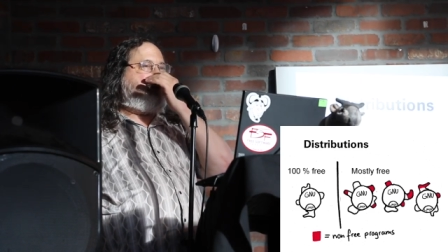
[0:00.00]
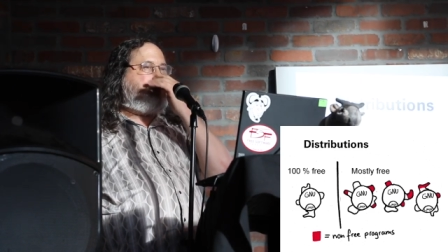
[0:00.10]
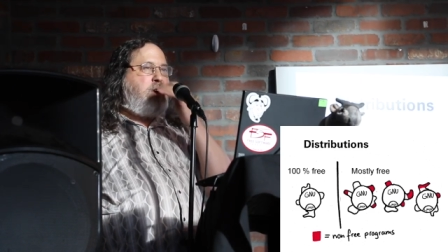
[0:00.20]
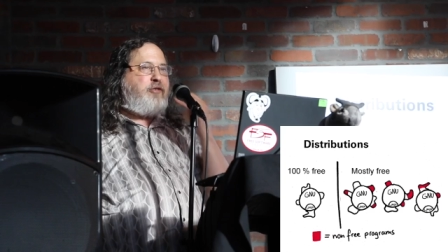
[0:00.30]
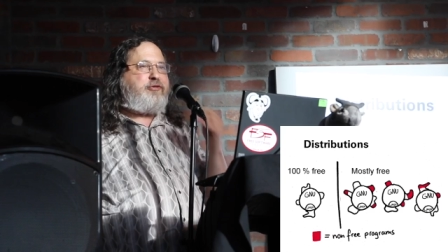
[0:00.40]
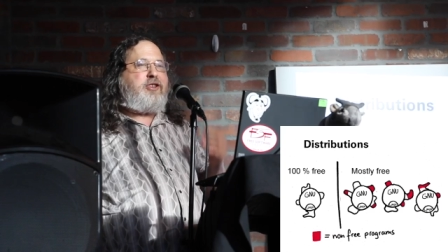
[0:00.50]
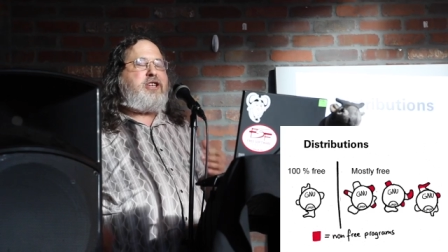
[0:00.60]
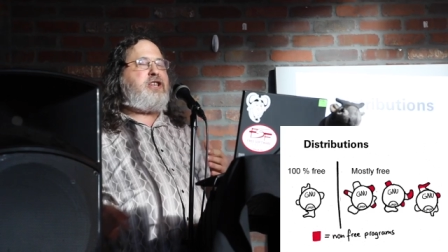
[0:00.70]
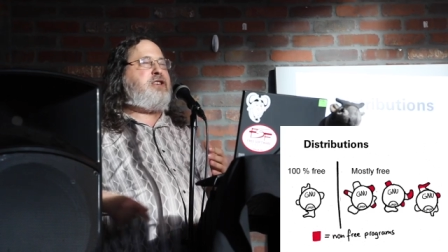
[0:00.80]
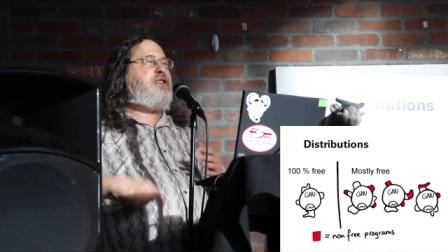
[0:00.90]

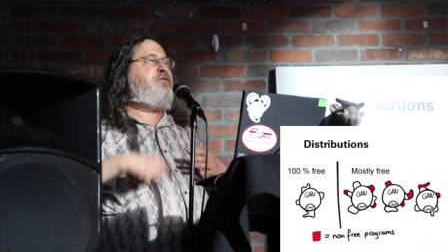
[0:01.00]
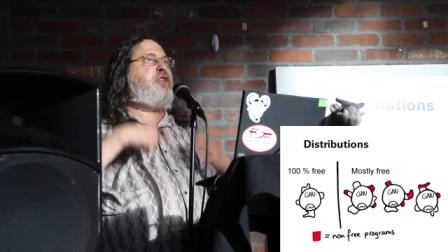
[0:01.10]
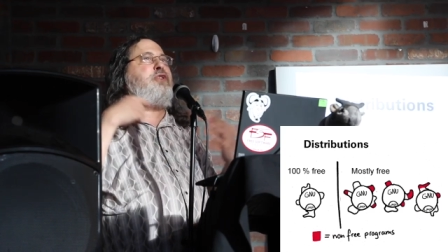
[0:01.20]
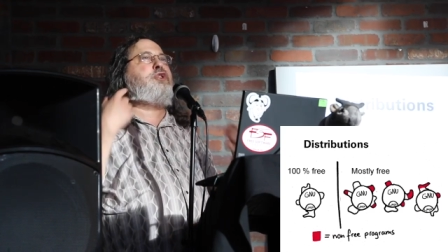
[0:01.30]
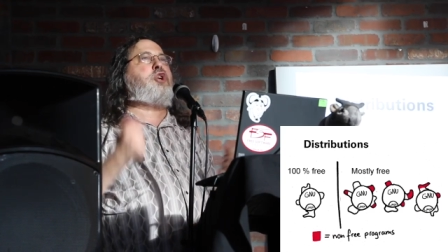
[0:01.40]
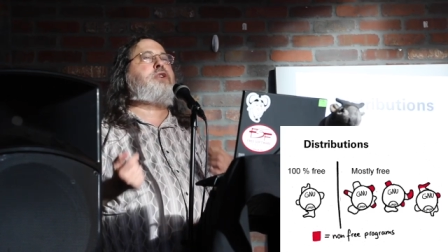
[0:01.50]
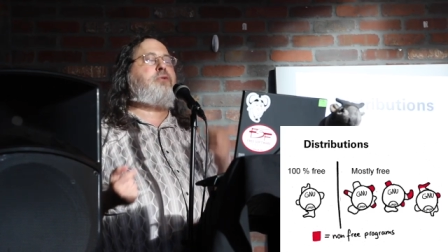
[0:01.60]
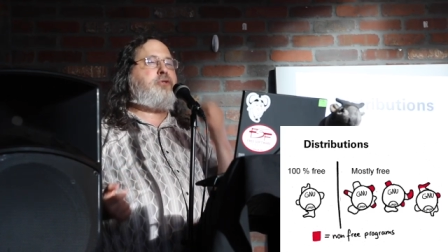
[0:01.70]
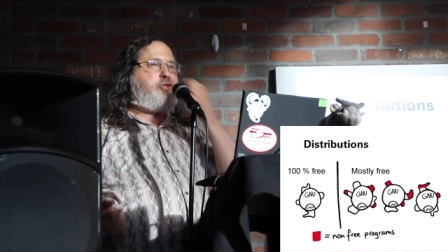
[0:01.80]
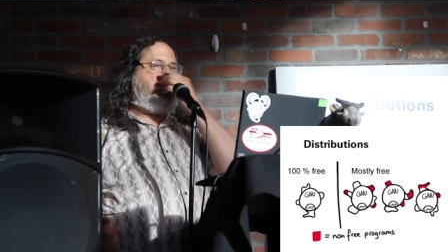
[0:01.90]
roughly in very
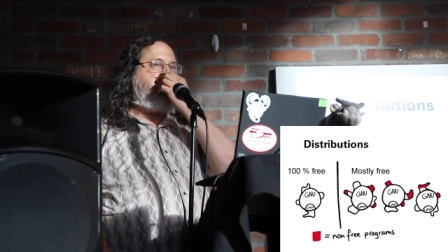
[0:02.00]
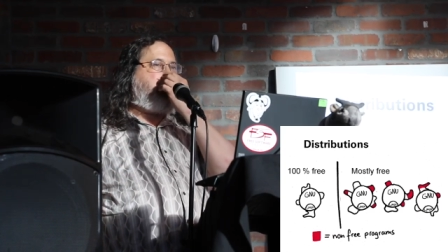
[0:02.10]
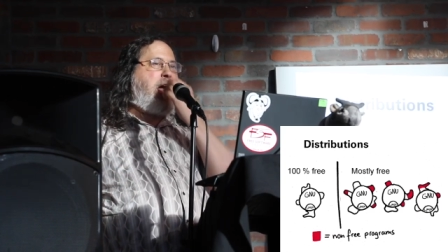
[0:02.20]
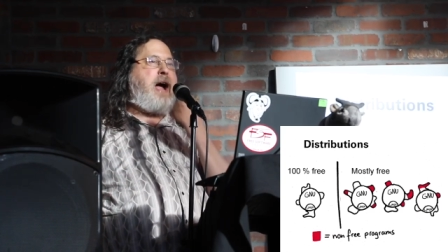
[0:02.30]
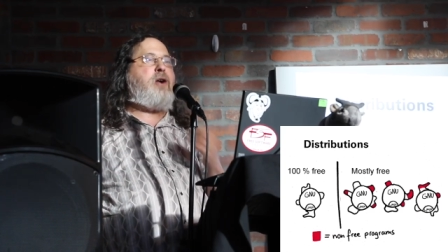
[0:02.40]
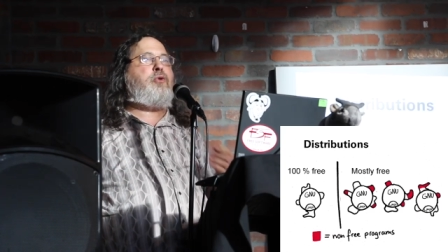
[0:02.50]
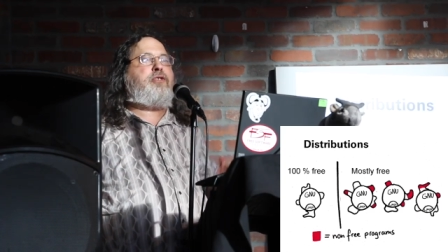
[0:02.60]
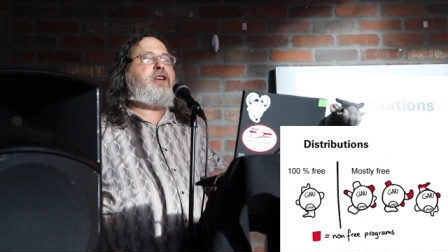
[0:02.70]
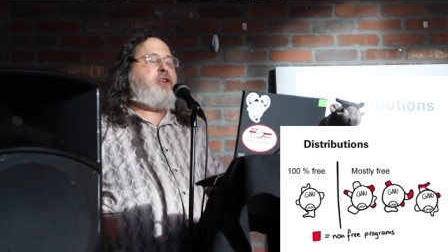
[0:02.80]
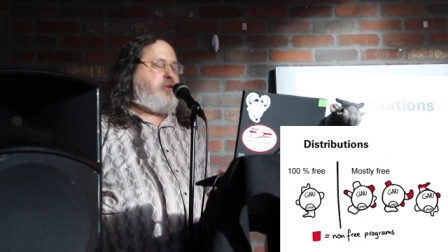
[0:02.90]
general terms,
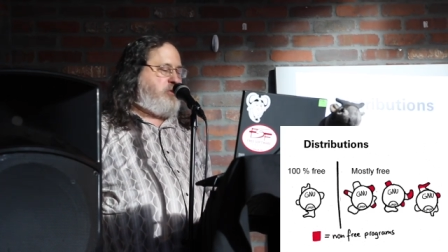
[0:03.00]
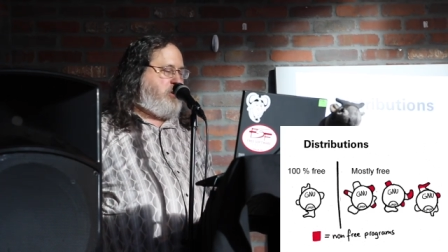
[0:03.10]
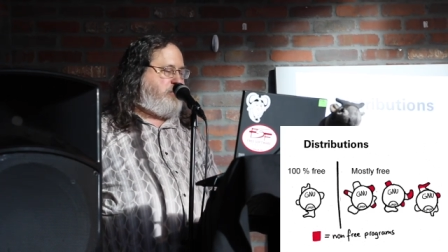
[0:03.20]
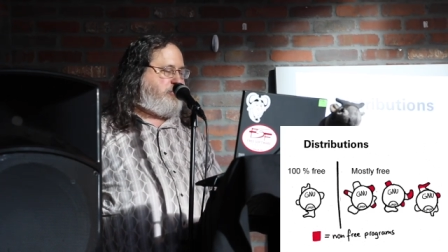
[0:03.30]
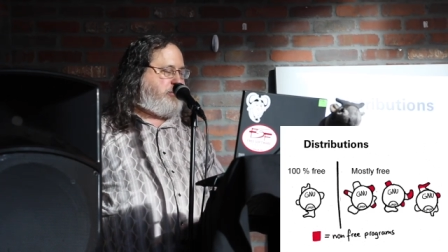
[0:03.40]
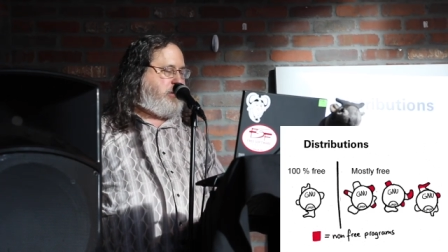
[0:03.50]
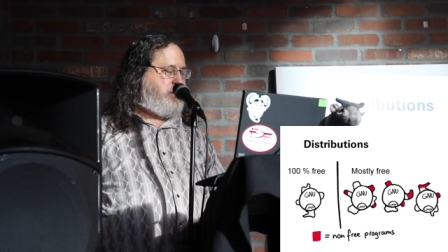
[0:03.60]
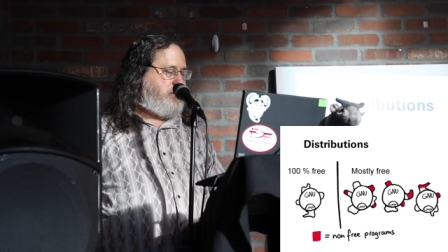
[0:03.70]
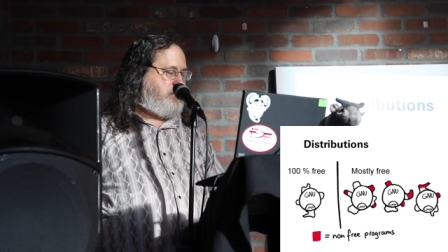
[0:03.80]
how they are non-free.